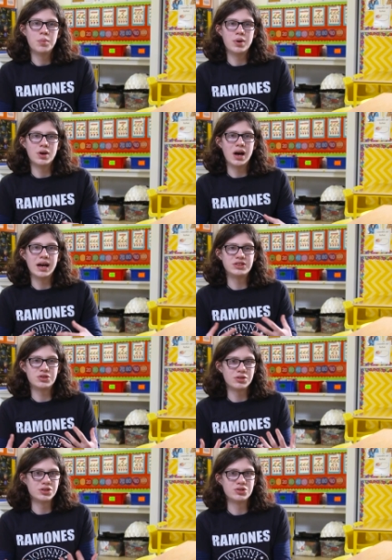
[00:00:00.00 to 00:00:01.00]
But I
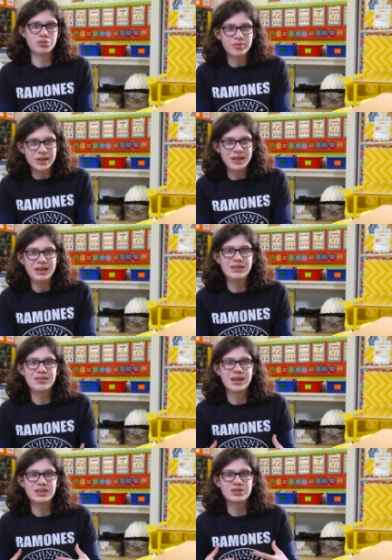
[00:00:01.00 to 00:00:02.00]
started to read
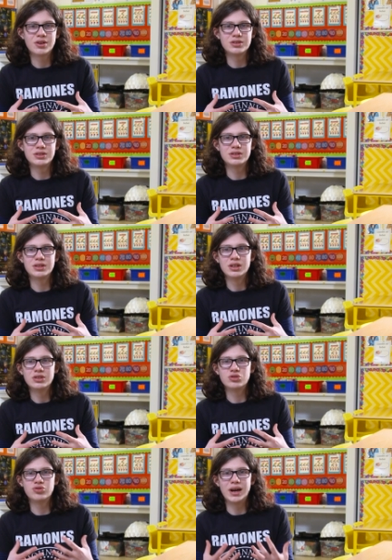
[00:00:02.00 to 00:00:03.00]
and I started
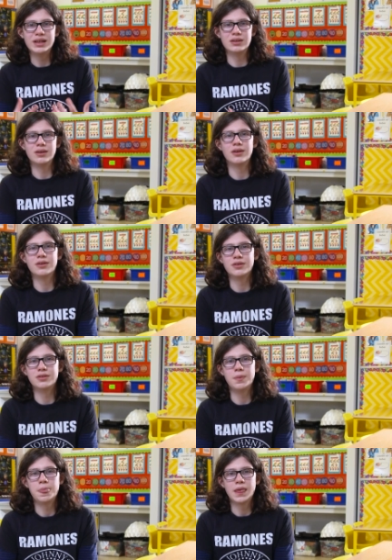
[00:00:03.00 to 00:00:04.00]
to try and
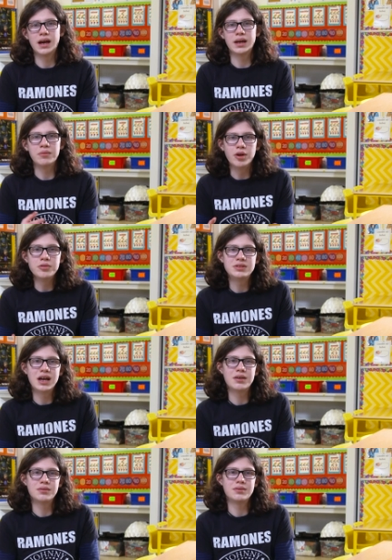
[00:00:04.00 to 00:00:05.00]
learn. And I wrote
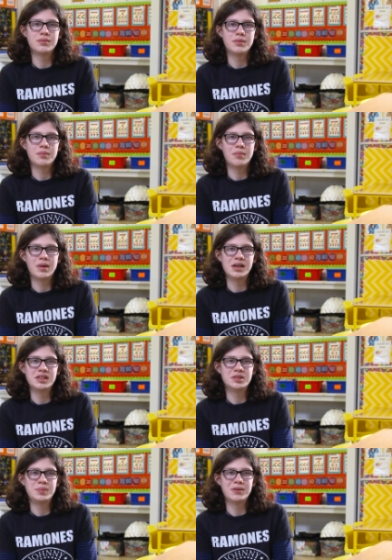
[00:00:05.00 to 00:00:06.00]
down my
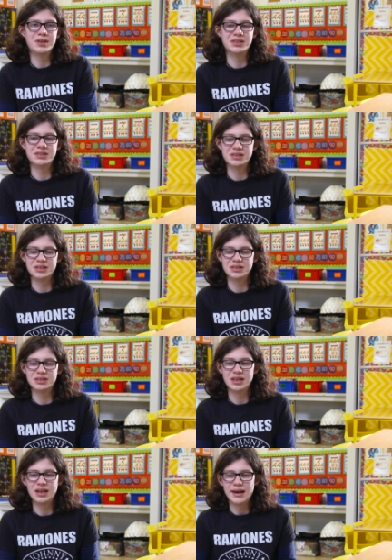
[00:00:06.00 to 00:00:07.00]
experiences.